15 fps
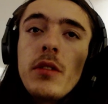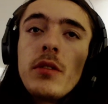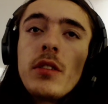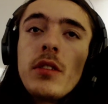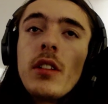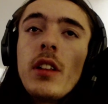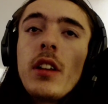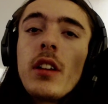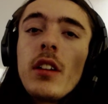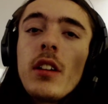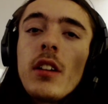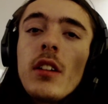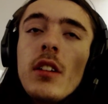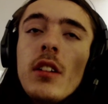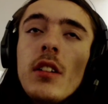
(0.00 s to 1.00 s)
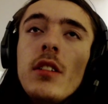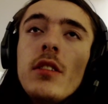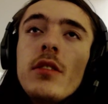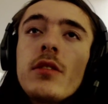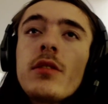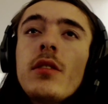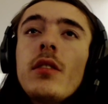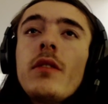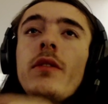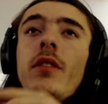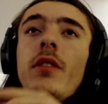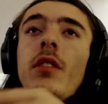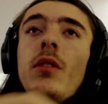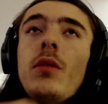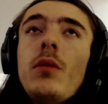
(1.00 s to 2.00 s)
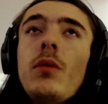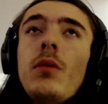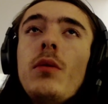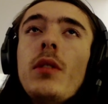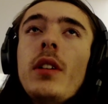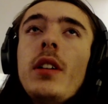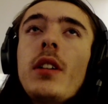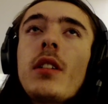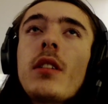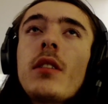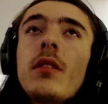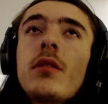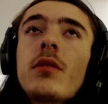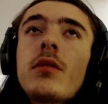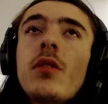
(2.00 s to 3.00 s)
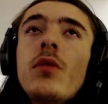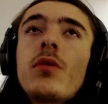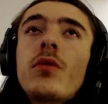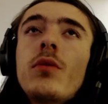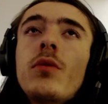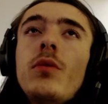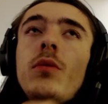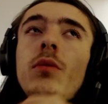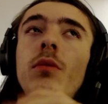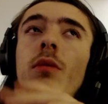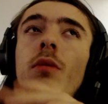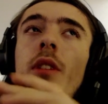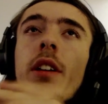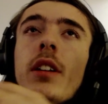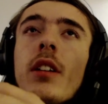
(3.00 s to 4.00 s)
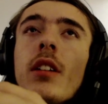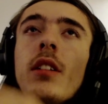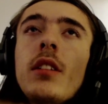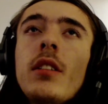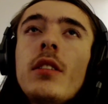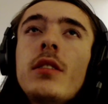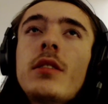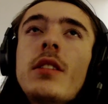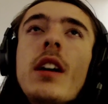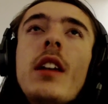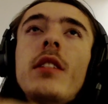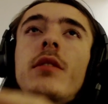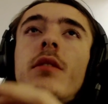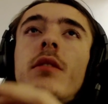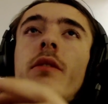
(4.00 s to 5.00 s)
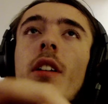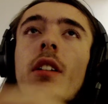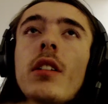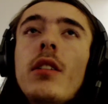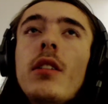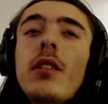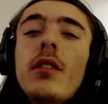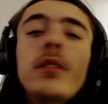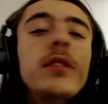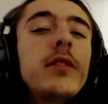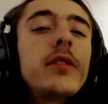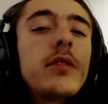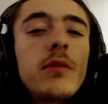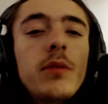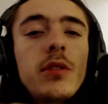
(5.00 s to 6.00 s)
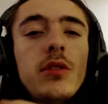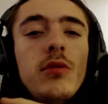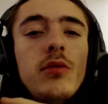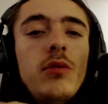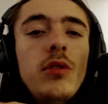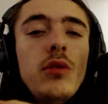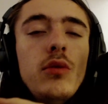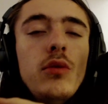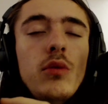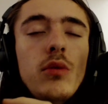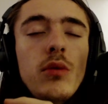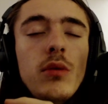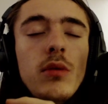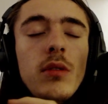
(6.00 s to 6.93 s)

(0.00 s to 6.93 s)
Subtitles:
to like serve the whole like social like status of like, oh, this is what you do,